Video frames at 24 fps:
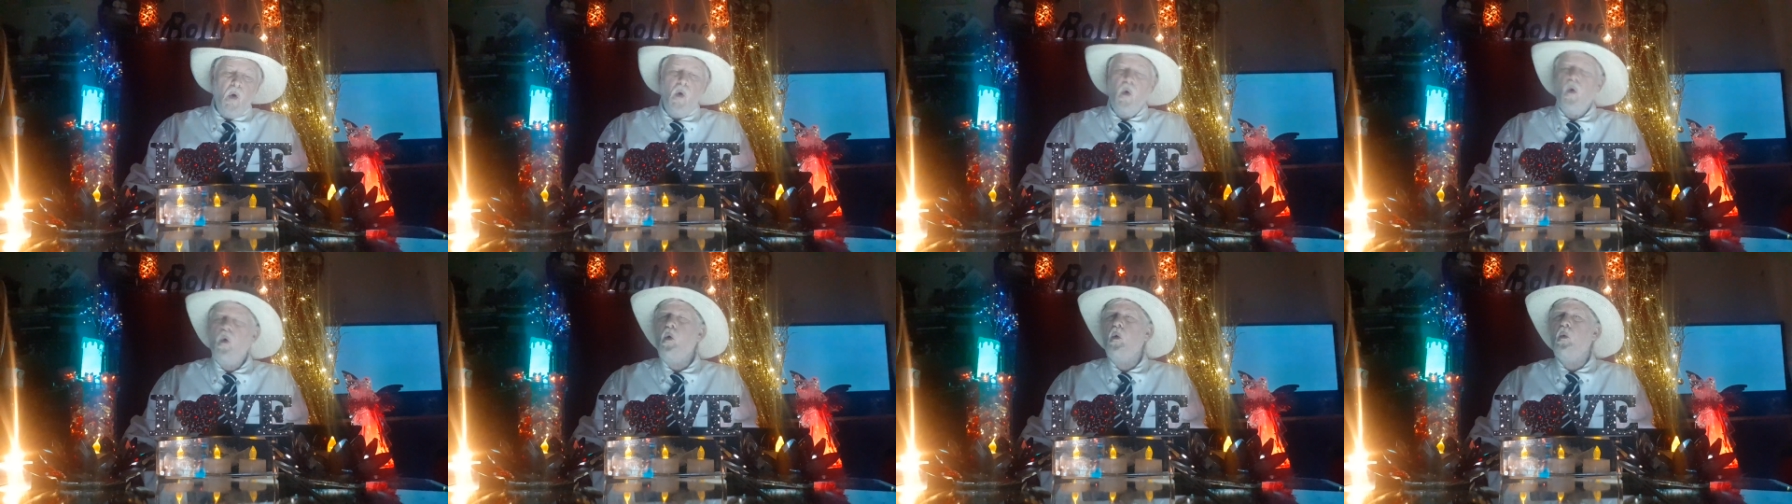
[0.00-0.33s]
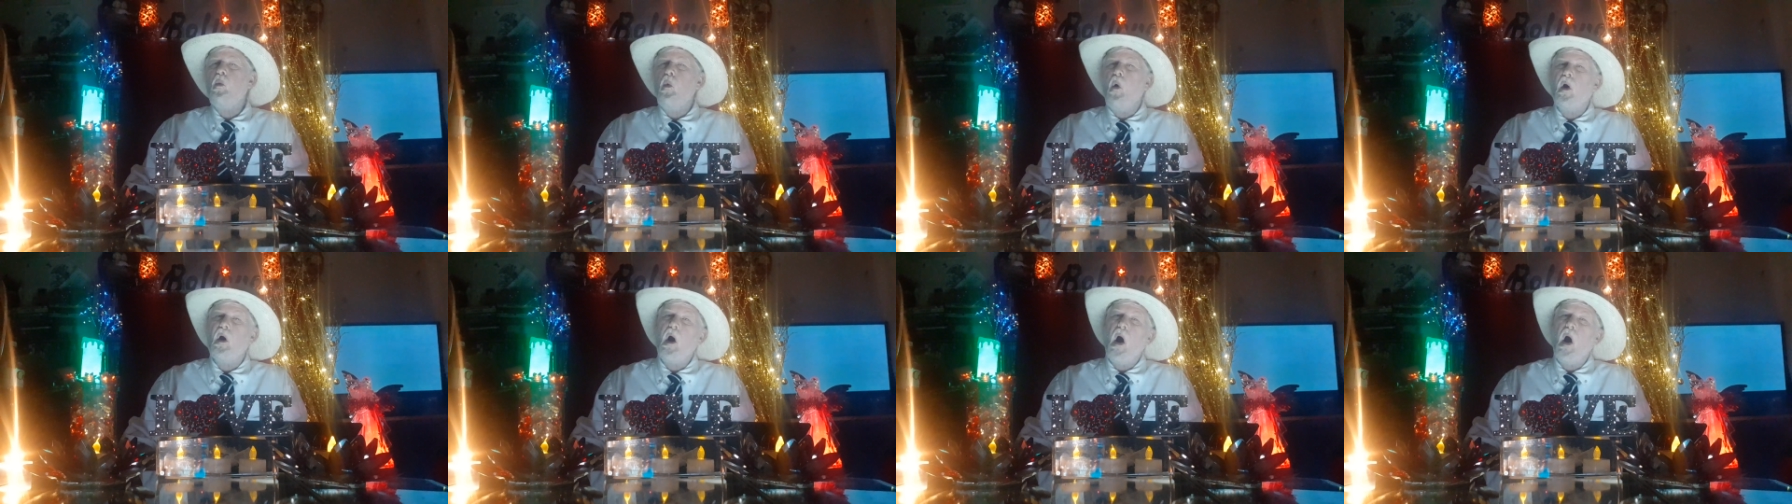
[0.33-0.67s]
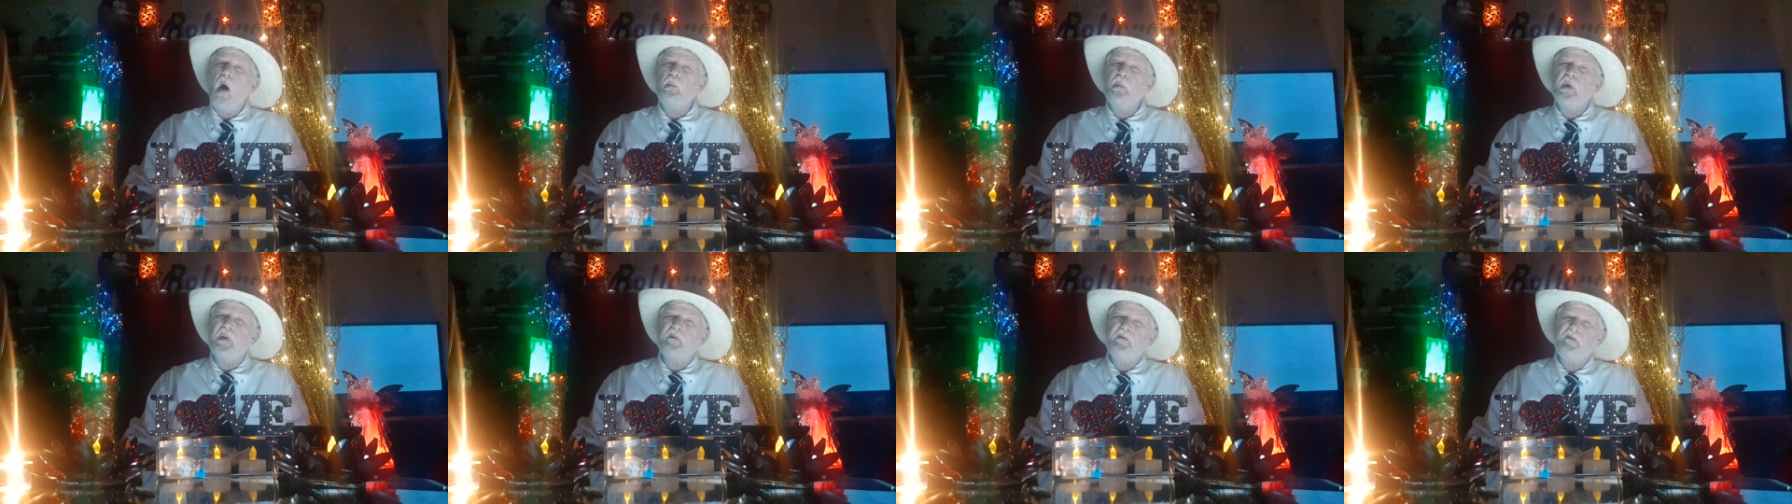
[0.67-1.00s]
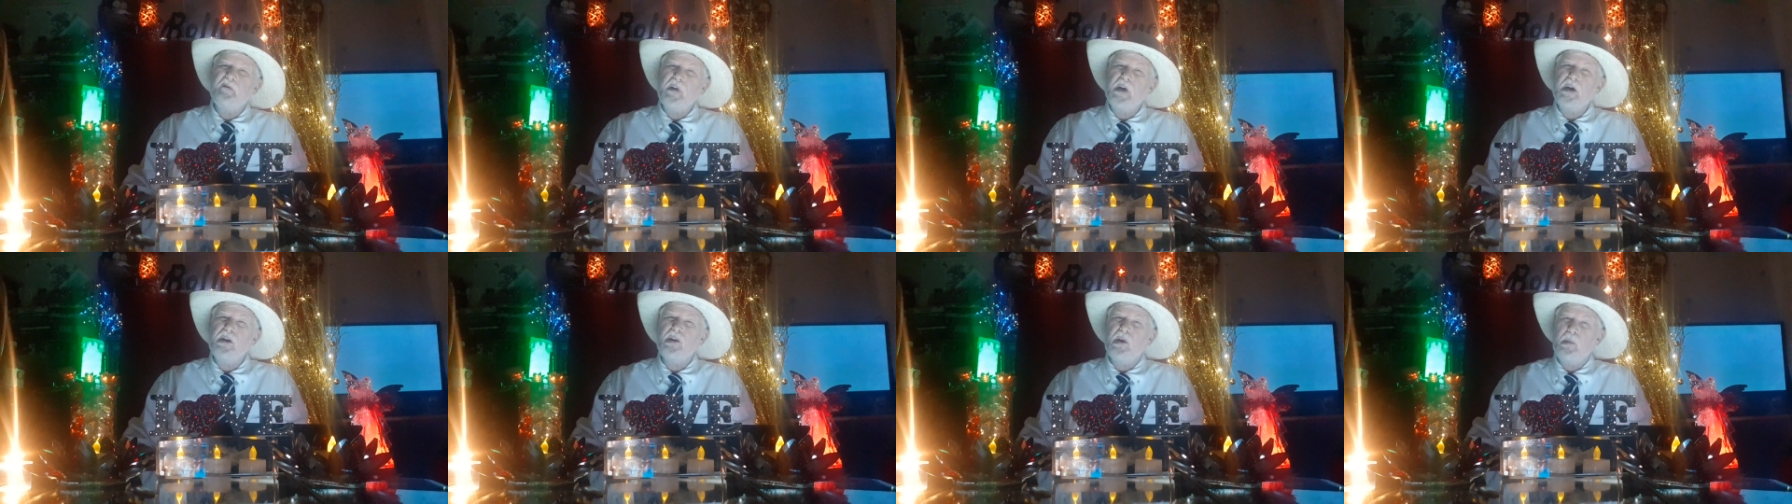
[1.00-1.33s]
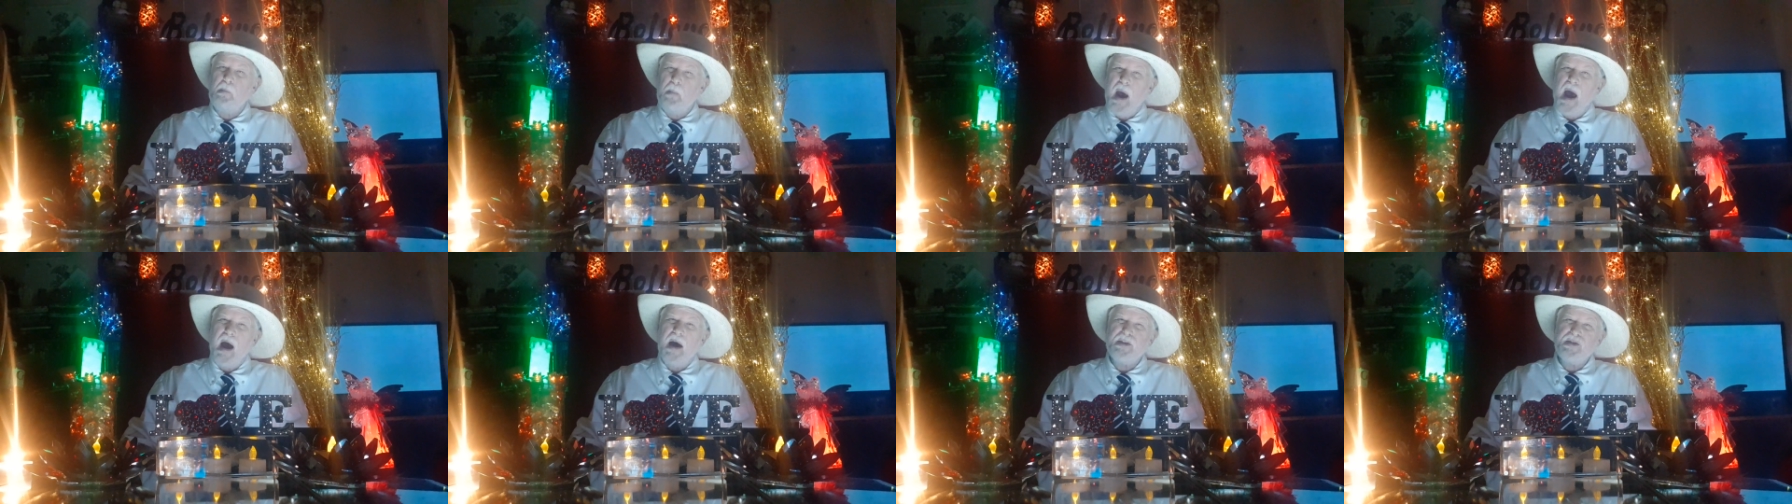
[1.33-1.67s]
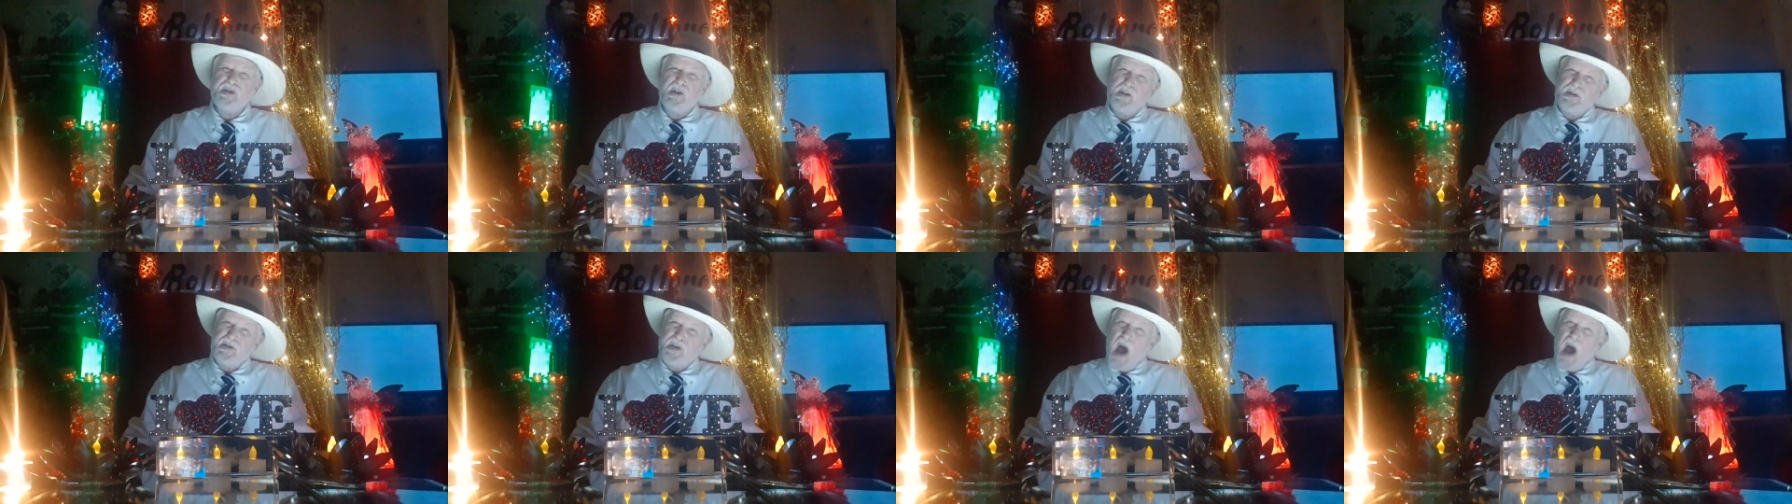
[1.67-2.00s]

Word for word: who will come and feed the master's